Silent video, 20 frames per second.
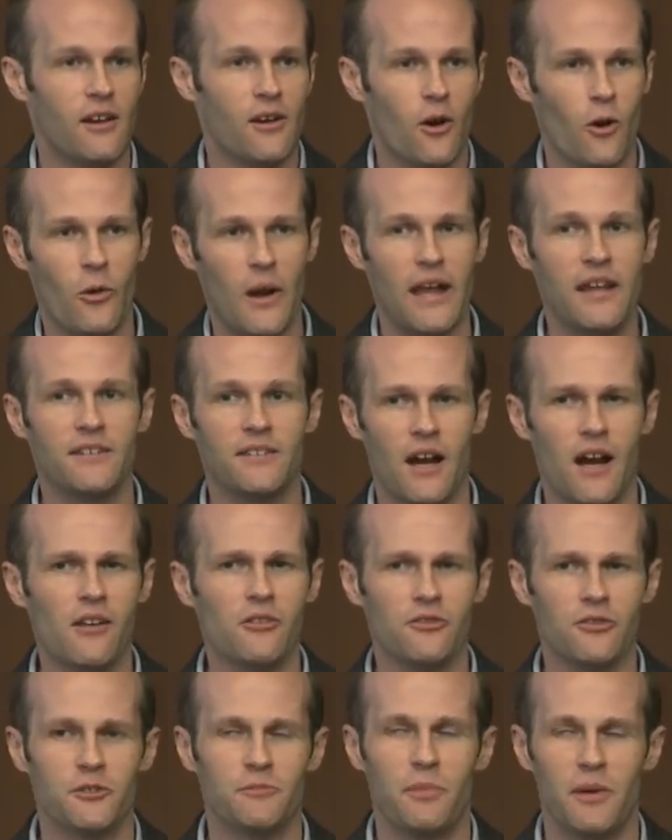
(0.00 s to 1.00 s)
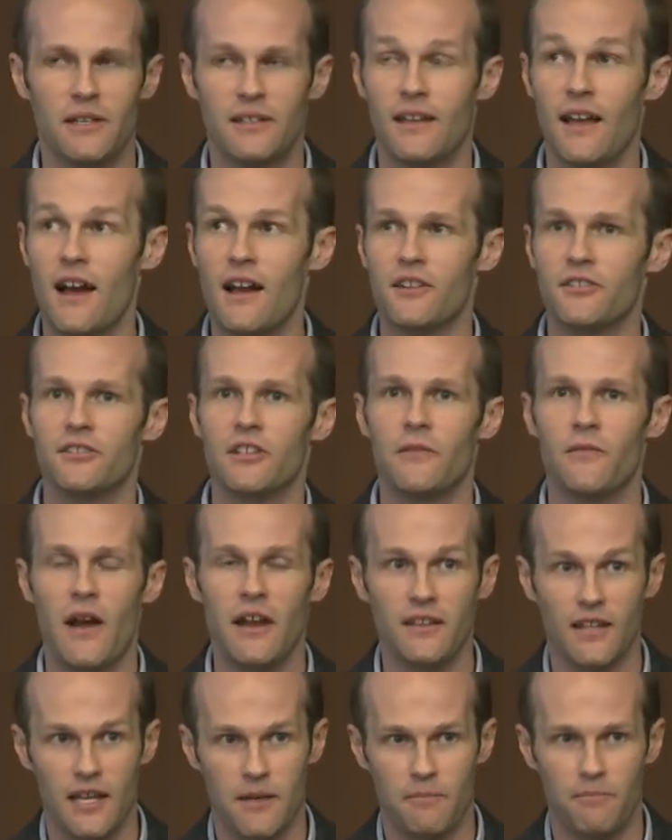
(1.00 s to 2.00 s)
Oh, eight dollars, but gosh, if I
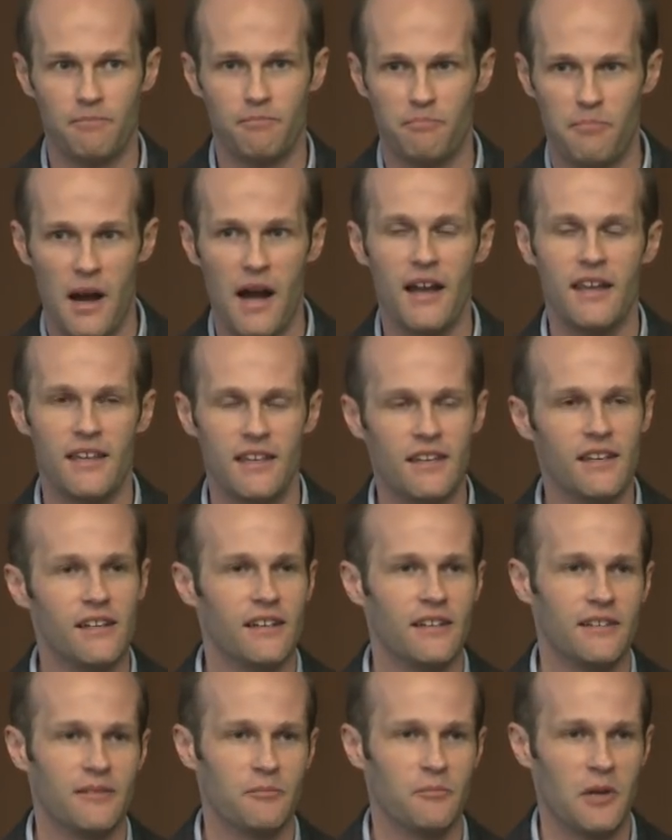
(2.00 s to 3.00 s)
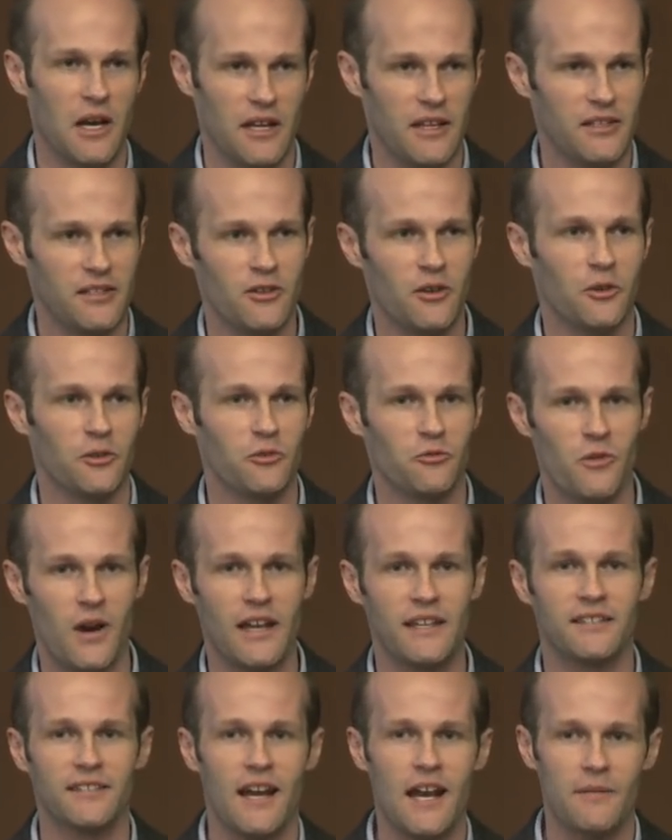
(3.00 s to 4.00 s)
like buy in, you know, at the
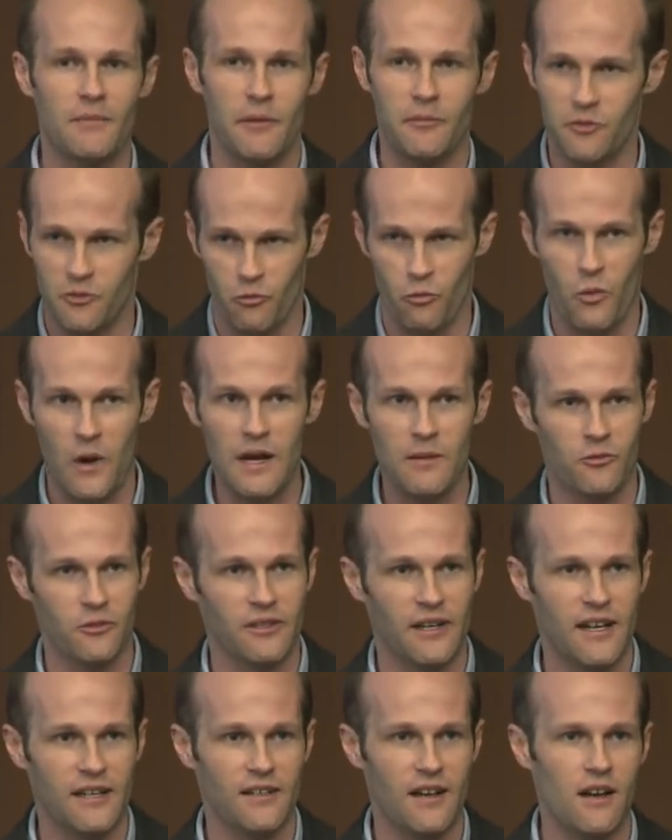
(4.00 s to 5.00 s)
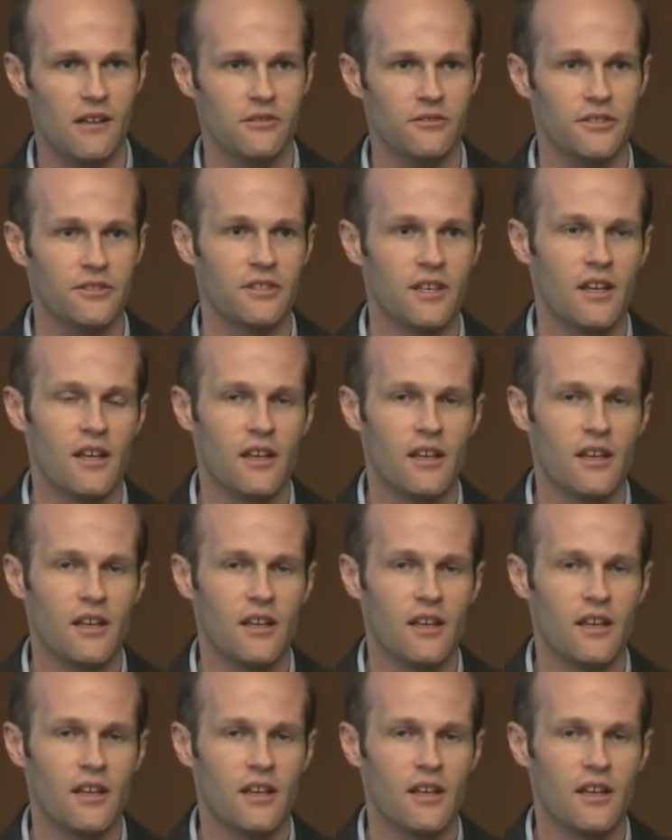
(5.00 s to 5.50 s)
right time, I'm gonna earn way more than eight dollars.